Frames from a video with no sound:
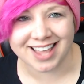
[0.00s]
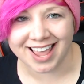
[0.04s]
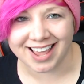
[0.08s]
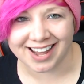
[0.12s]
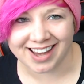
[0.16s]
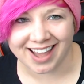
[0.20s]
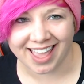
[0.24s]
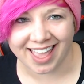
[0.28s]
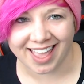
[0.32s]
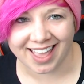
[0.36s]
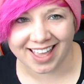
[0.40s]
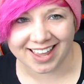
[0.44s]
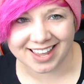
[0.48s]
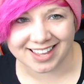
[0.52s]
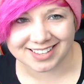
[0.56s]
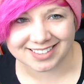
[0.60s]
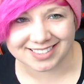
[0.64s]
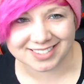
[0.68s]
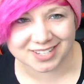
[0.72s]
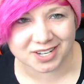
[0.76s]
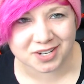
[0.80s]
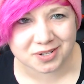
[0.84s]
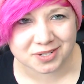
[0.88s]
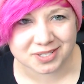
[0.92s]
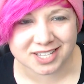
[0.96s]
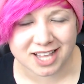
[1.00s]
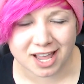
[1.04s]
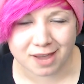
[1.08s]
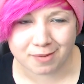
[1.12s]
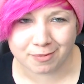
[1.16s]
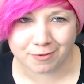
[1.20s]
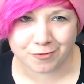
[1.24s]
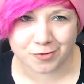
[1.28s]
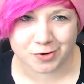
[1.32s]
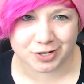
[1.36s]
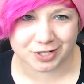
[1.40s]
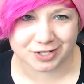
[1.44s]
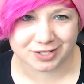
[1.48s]
night, Tuesday
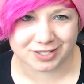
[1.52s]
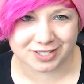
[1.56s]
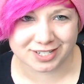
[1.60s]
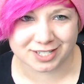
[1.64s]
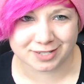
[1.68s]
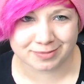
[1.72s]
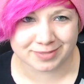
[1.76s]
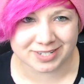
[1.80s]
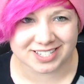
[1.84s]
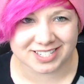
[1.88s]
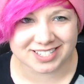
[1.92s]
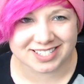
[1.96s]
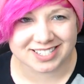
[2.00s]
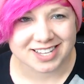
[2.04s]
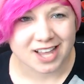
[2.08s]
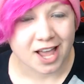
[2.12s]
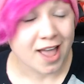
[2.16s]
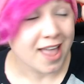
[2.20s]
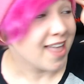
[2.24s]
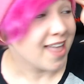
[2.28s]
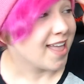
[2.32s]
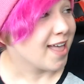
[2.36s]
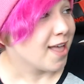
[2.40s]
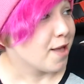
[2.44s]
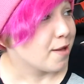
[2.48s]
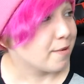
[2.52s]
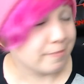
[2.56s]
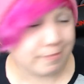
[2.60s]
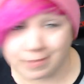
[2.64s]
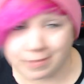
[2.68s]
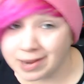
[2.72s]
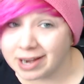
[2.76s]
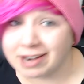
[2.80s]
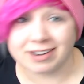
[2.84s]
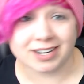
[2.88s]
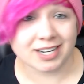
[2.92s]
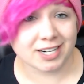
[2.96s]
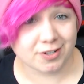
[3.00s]
before Christmas.
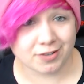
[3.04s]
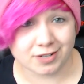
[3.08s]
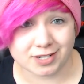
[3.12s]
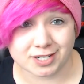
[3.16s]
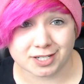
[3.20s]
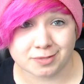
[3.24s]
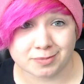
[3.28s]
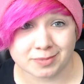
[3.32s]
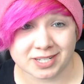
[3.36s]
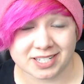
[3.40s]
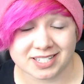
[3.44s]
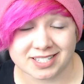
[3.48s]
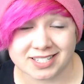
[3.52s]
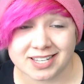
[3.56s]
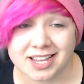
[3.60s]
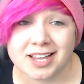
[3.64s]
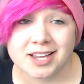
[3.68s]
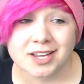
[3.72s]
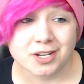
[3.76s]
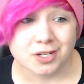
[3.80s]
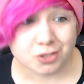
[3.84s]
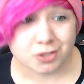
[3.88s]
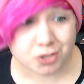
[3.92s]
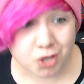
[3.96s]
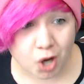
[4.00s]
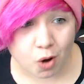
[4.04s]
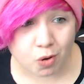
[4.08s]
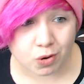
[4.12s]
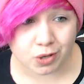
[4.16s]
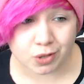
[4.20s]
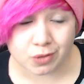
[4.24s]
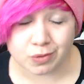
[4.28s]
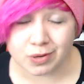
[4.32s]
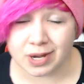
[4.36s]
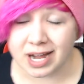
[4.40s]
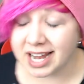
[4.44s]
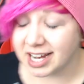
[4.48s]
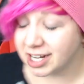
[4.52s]
Merry Christmas,
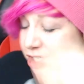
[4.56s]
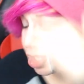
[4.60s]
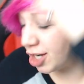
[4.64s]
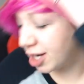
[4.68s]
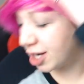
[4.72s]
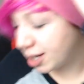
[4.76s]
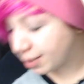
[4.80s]
Toku Nation.